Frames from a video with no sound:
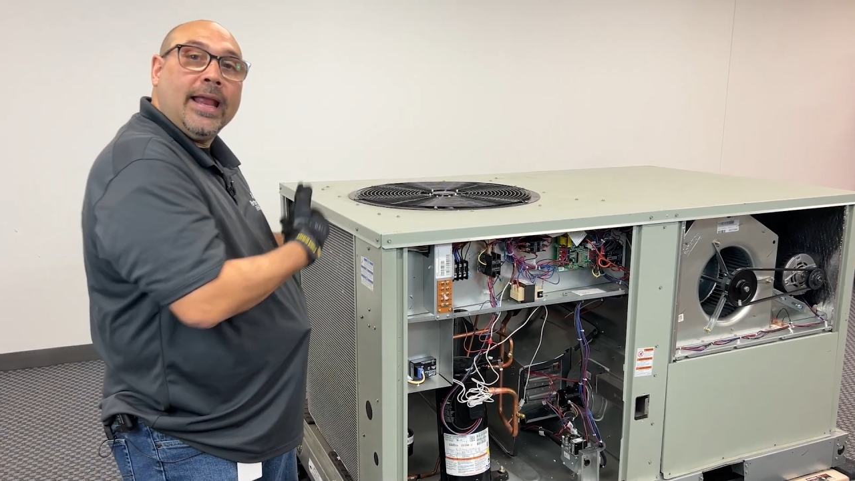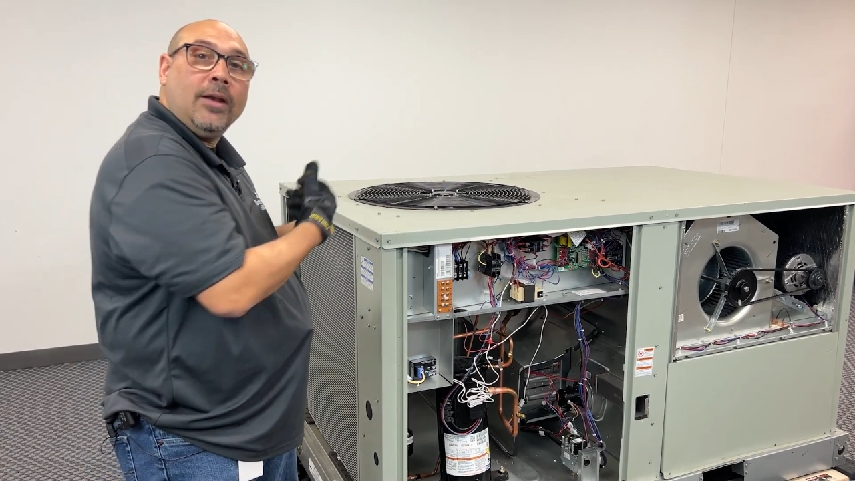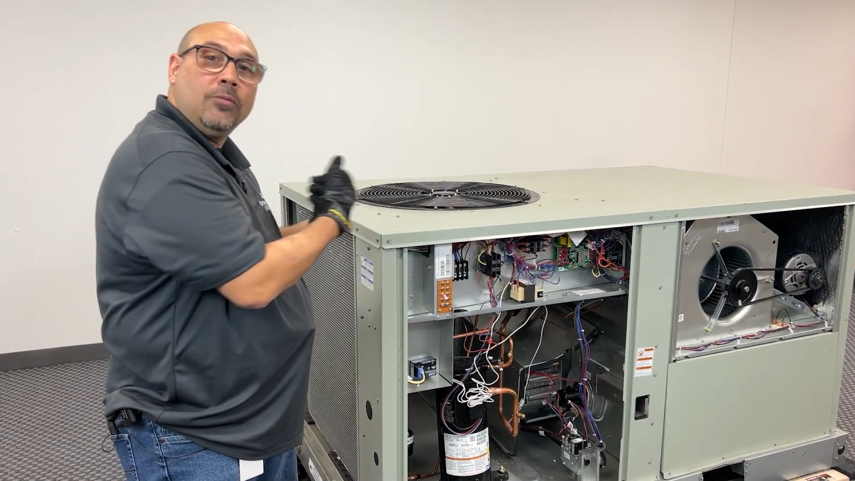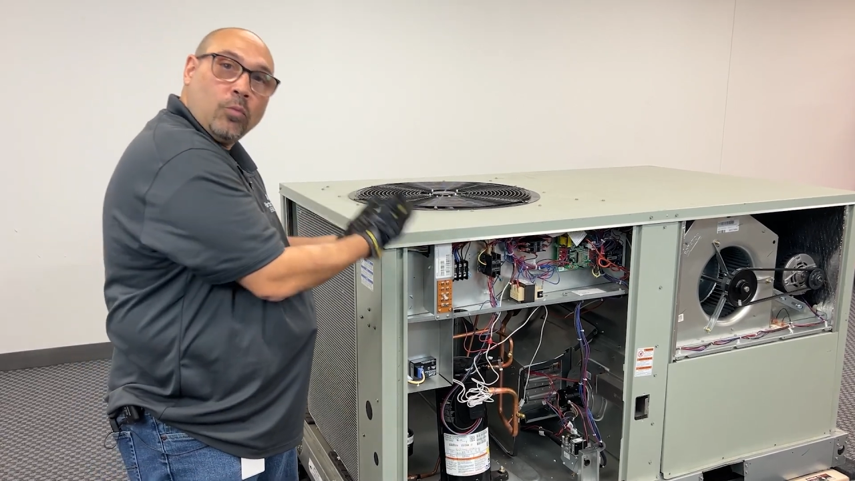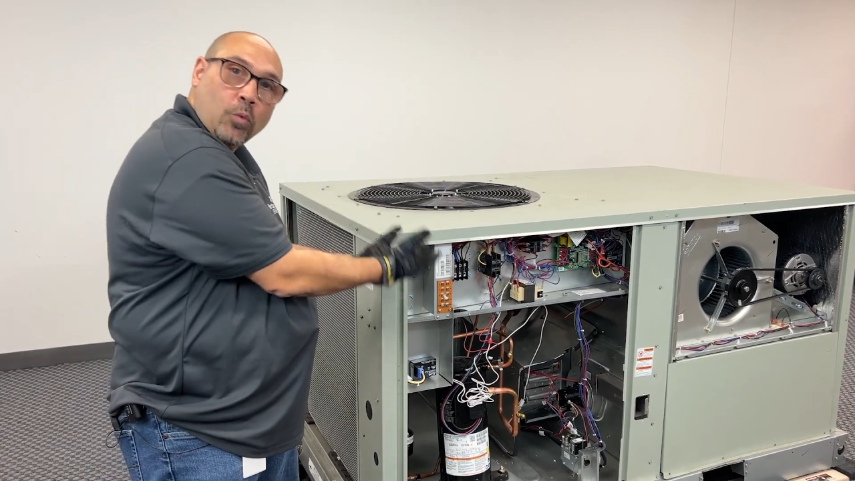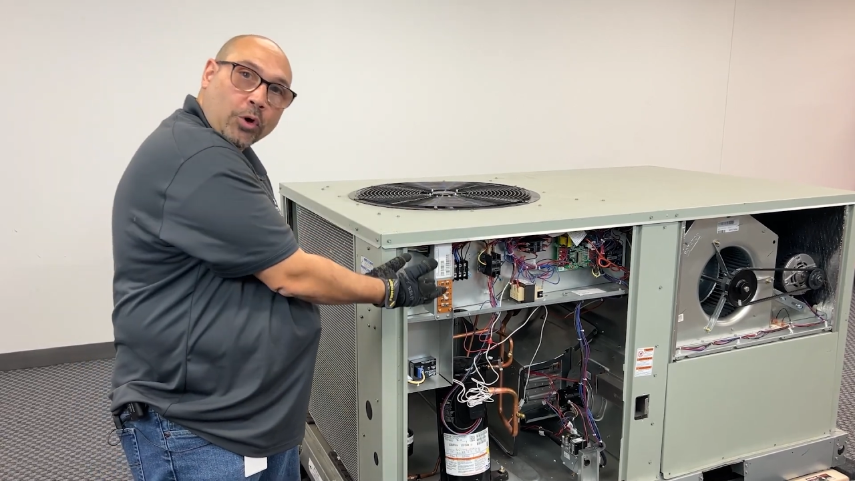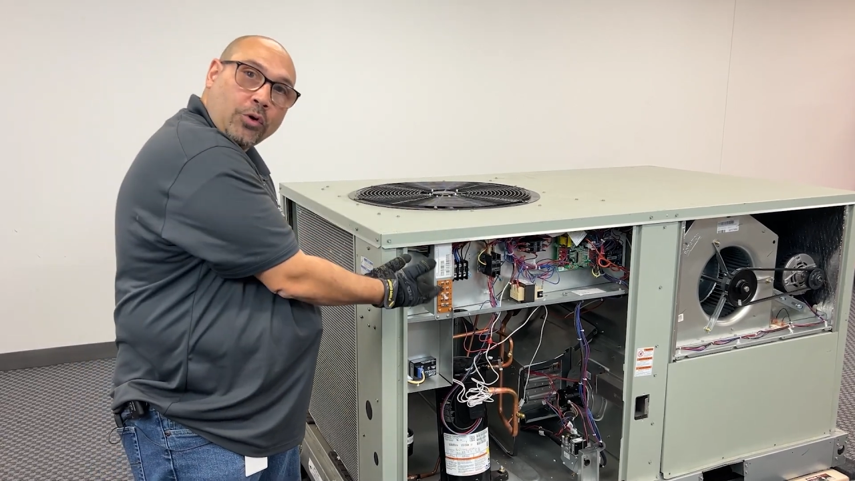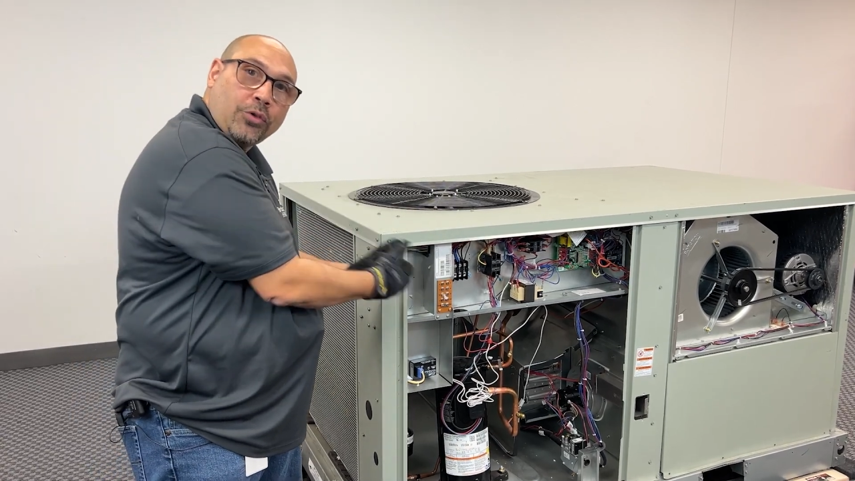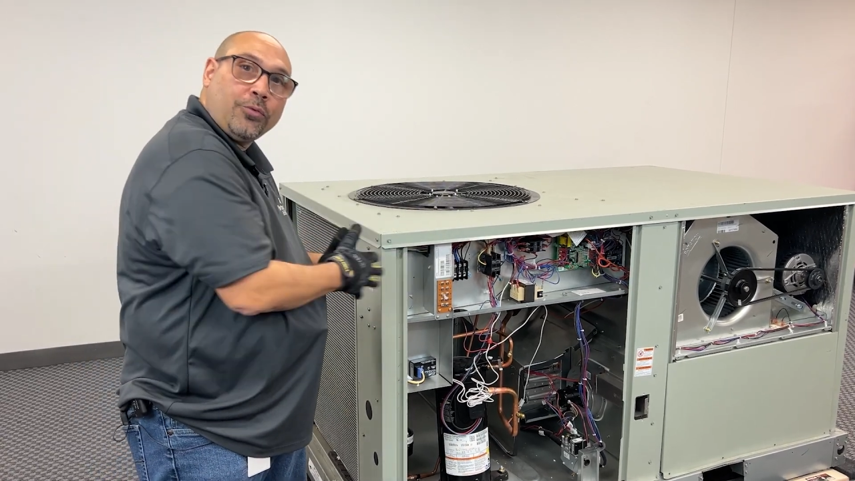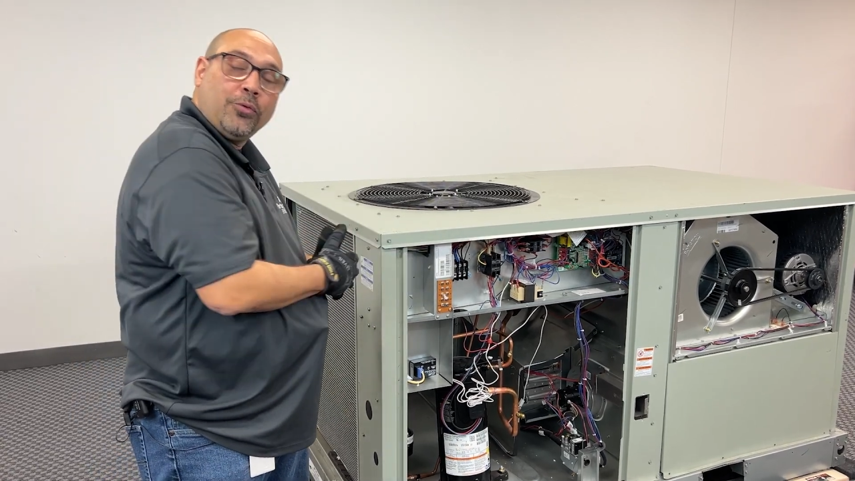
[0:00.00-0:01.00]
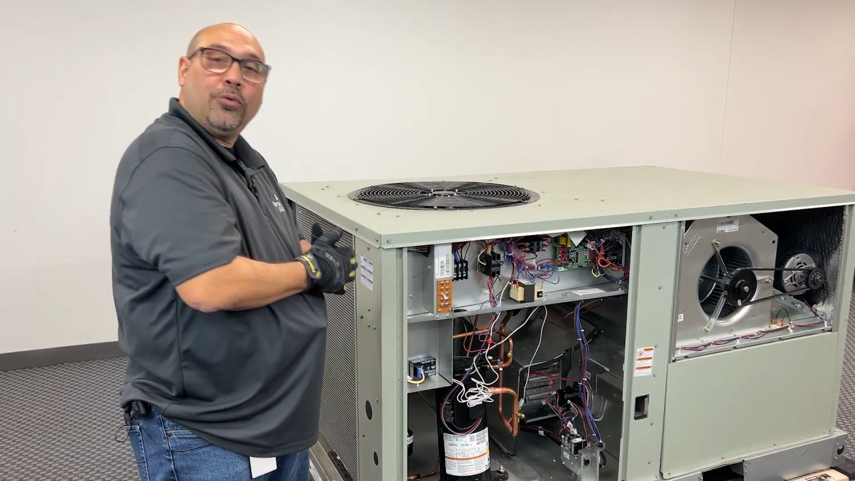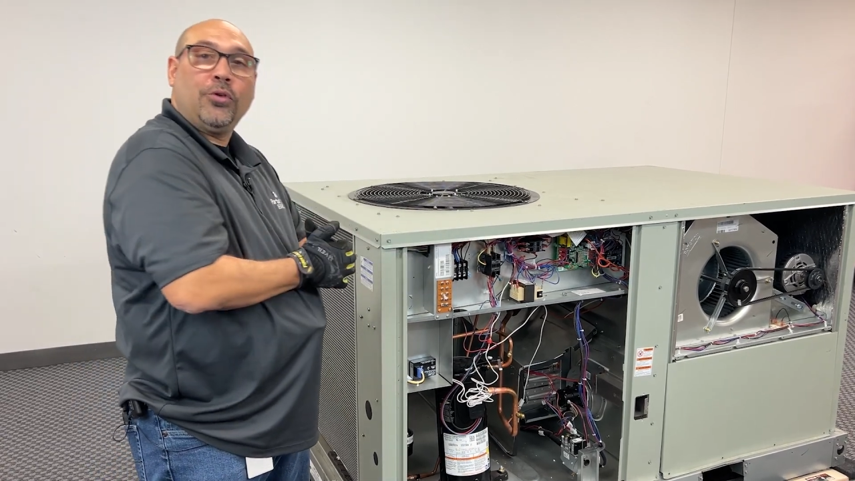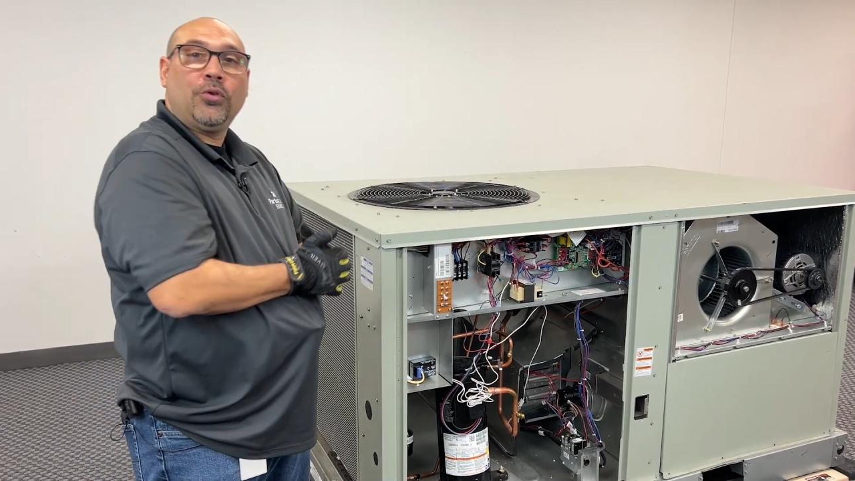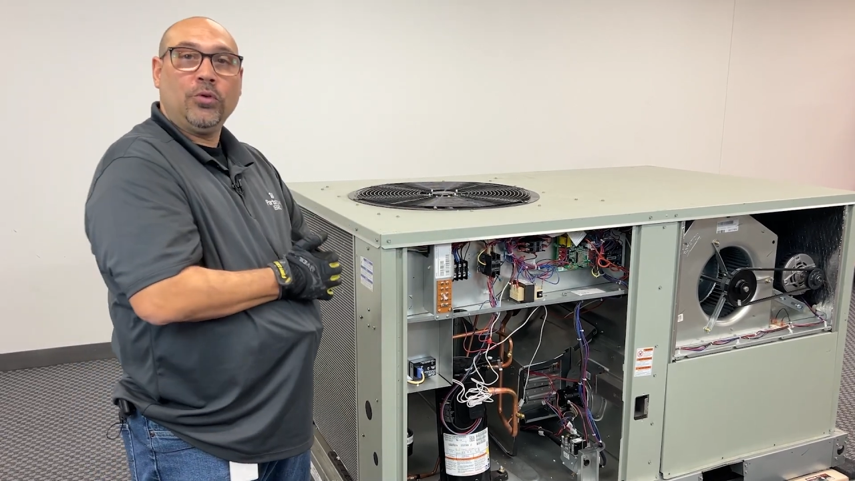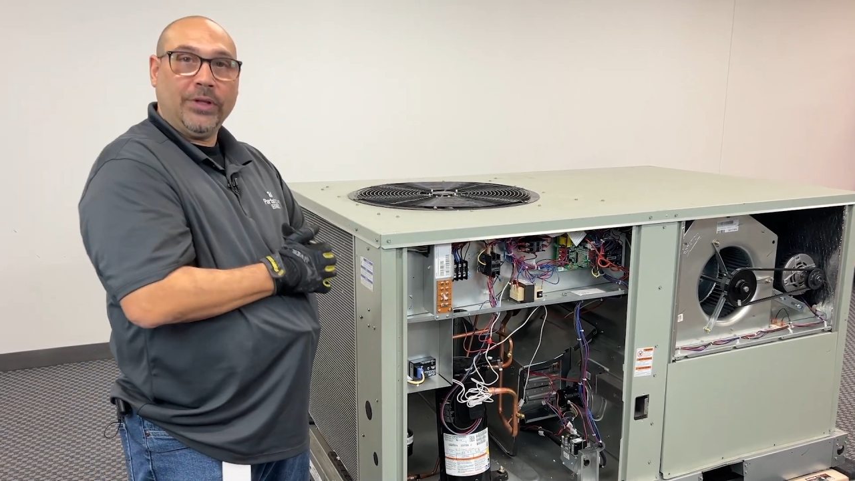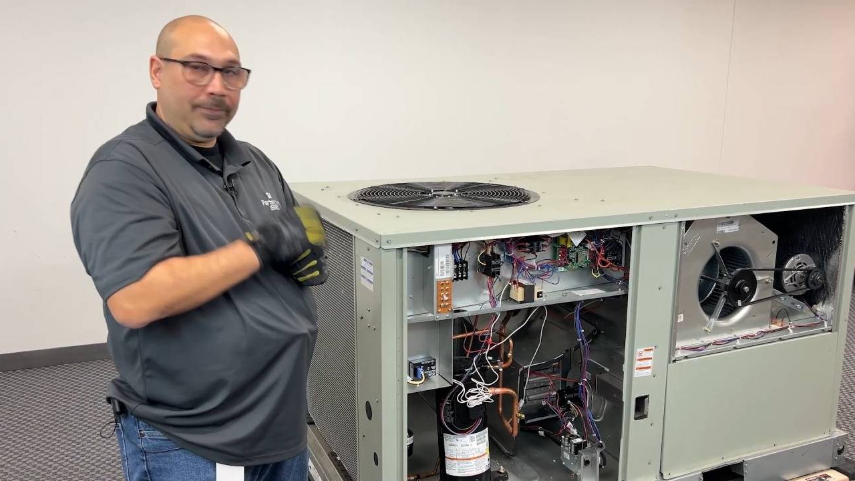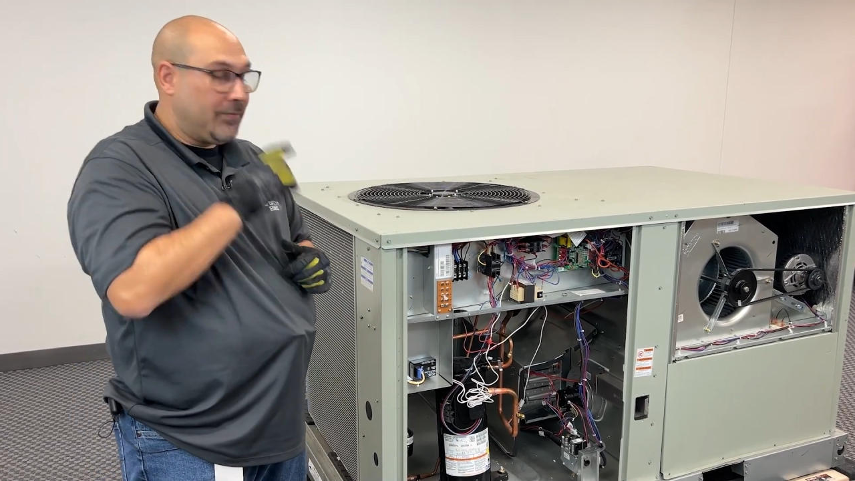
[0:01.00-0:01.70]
and work through the cooling.